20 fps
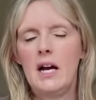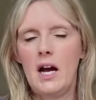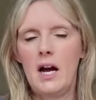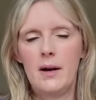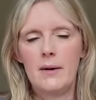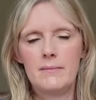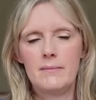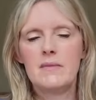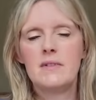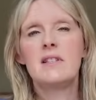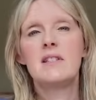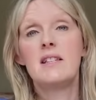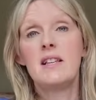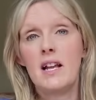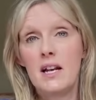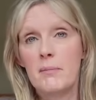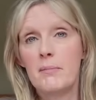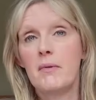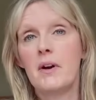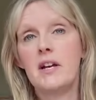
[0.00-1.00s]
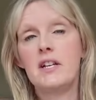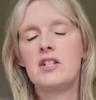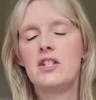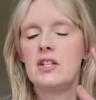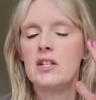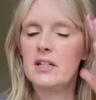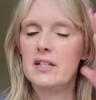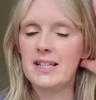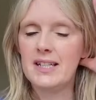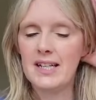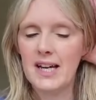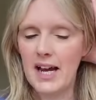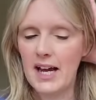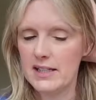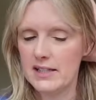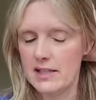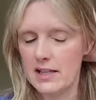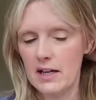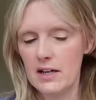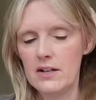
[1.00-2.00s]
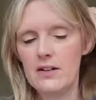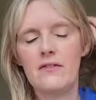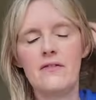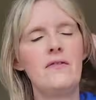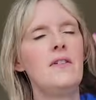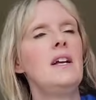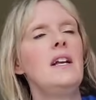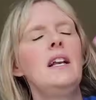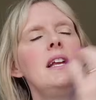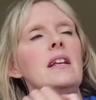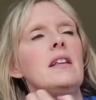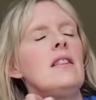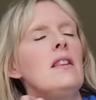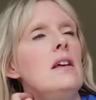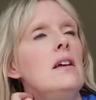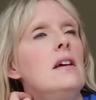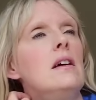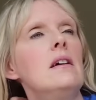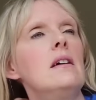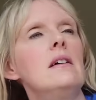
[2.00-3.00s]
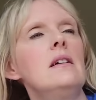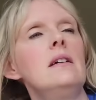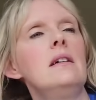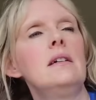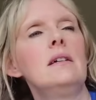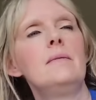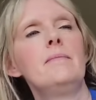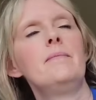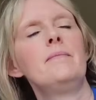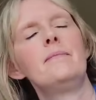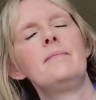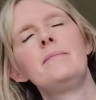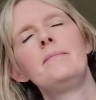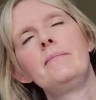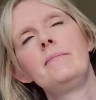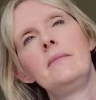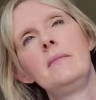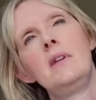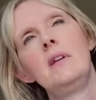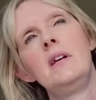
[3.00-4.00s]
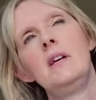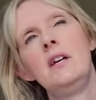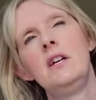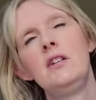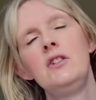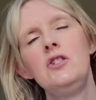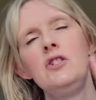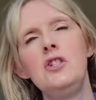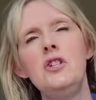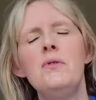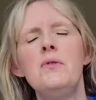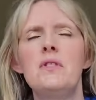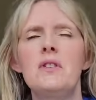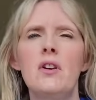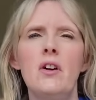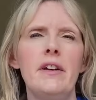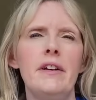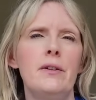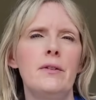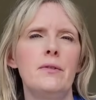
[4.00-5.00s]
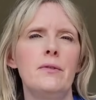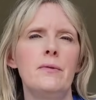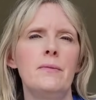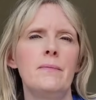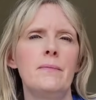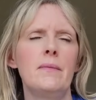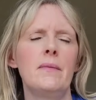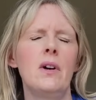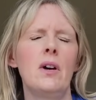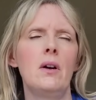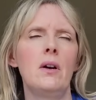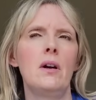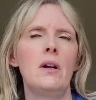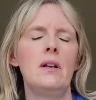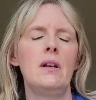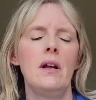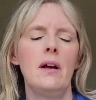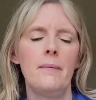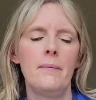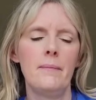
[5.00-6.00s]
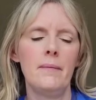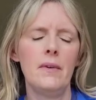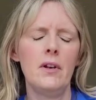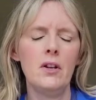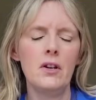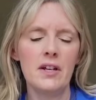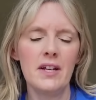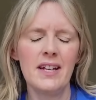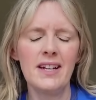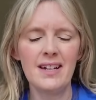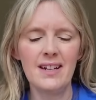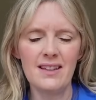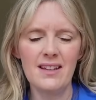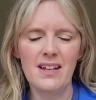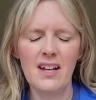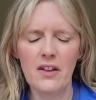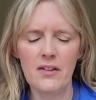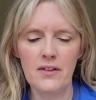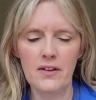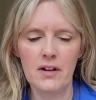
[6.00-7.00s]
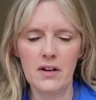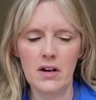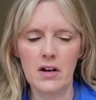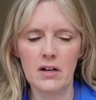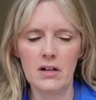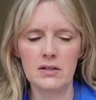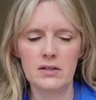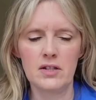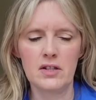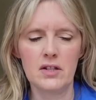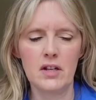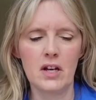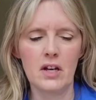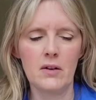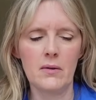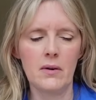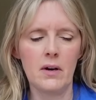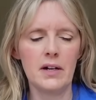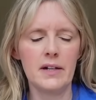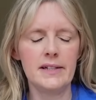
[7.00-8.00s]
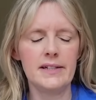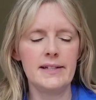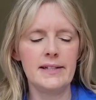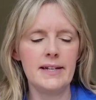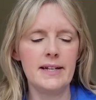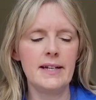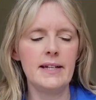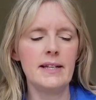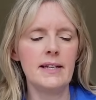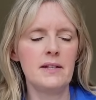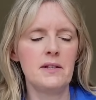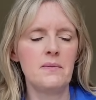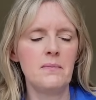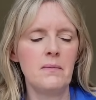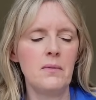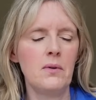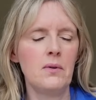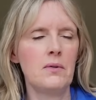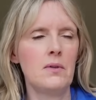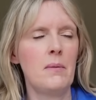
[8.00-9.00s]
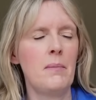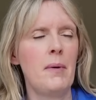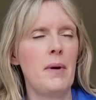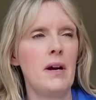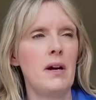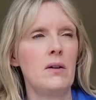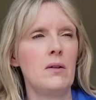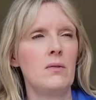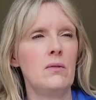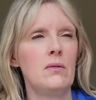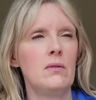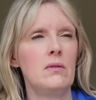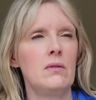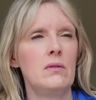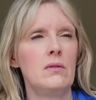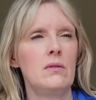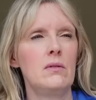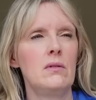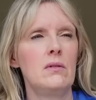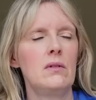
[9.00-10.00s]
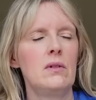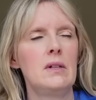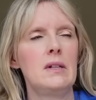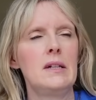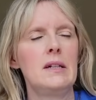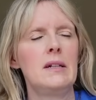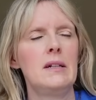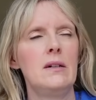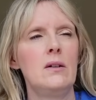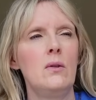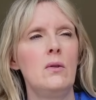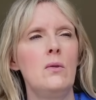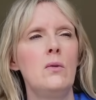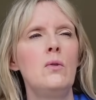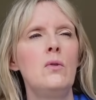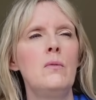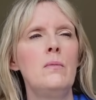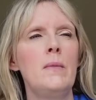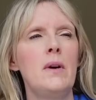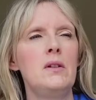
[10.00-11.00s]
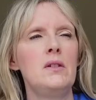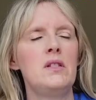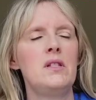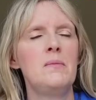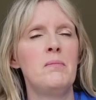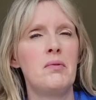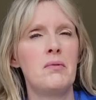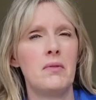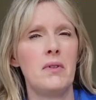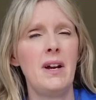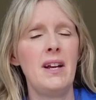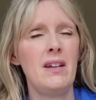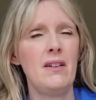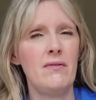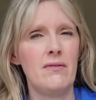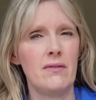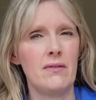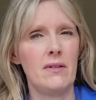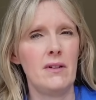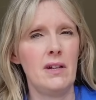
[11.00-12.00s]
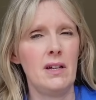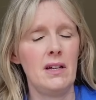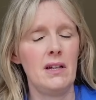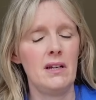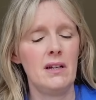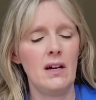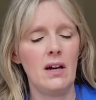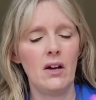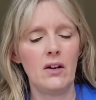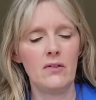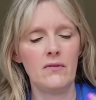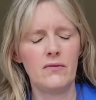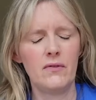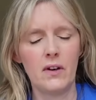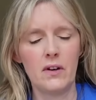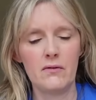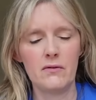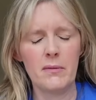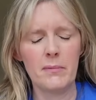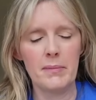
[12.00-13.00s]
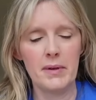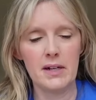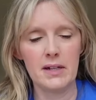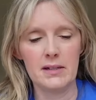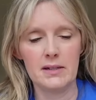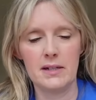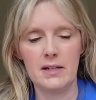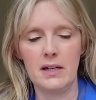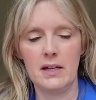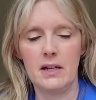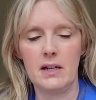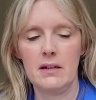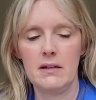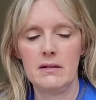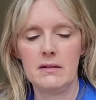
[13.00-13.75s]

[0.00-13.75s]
um, celebration, yes, and a feeling that new cycle. And looking at the other cards, though, I see this more about almost bravery and vulnerability.